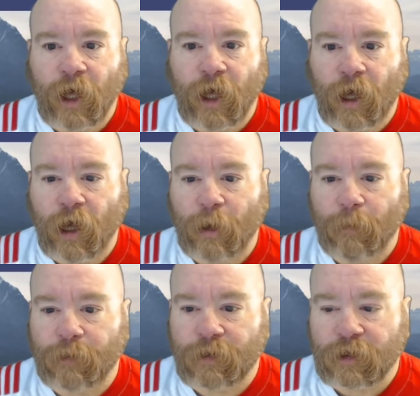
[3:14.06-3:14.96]

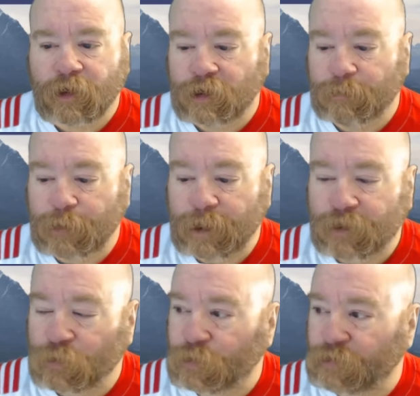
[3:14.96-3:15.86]
Going to
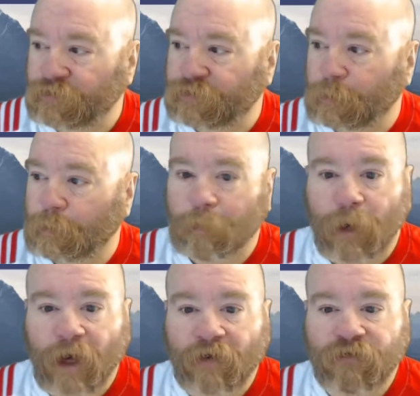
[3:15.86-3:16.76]
be doing some
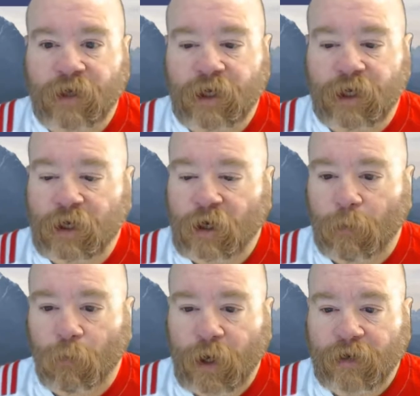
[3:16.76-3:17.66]
unboxing here.
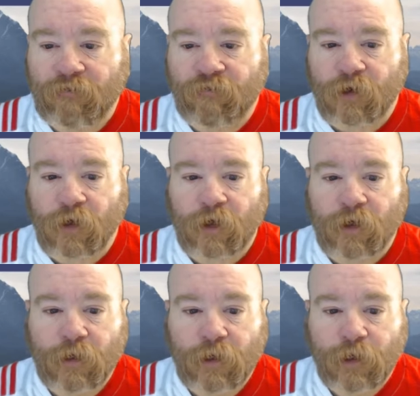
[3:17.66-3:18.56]
I'm waiting
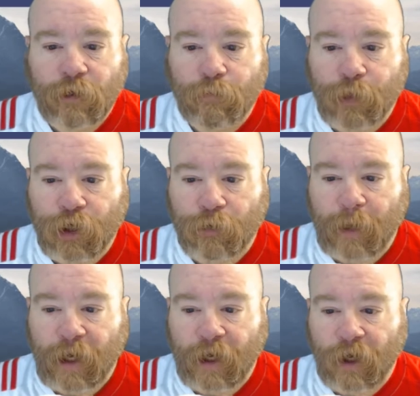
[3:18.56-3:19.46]
for Beard
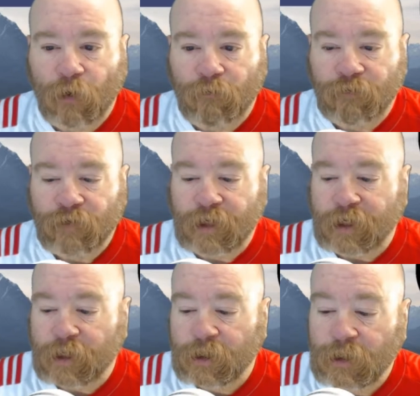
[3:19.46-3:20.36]
Mana.
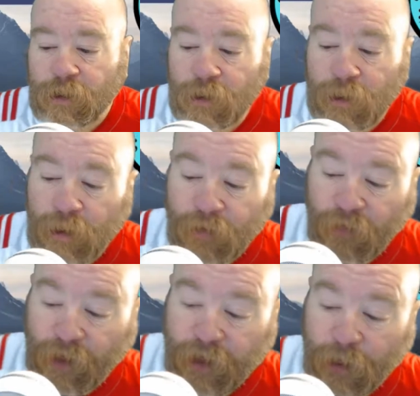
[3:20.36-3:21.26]
Hopefully
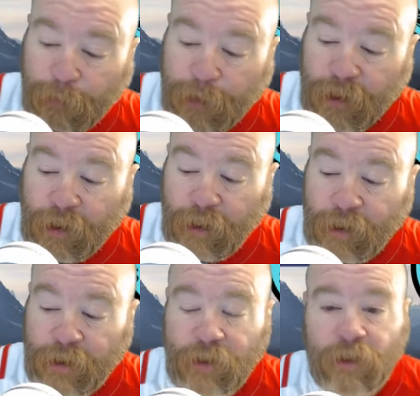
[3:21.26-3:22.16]
they come
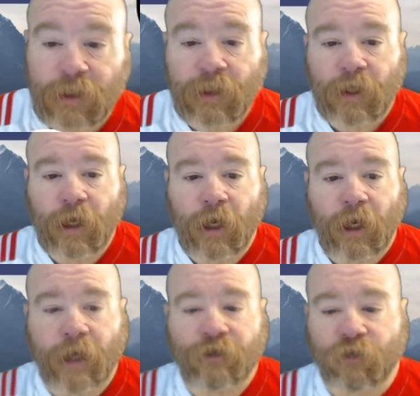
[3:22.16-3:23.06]
in.
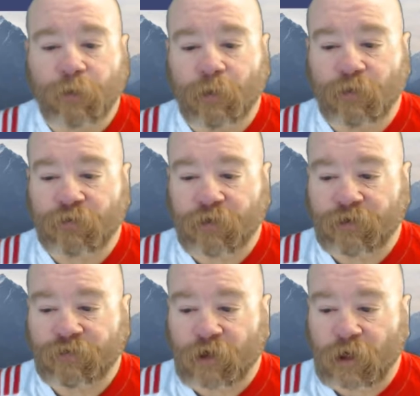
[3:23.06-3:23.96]
I told him it was going
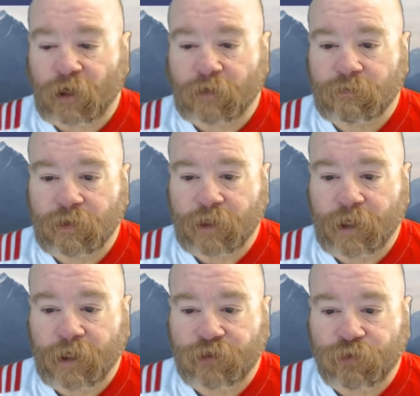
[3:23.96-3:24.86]
to start
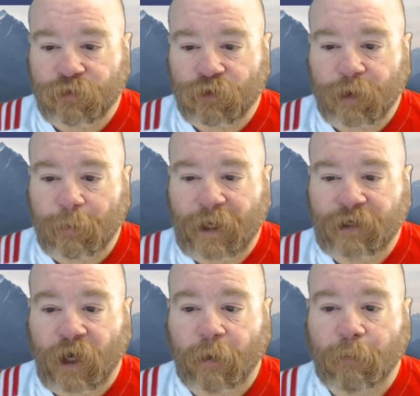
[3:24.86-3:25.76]
at 2:30 my
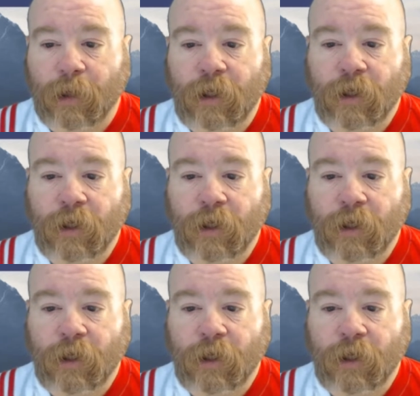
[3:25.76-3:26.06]
time.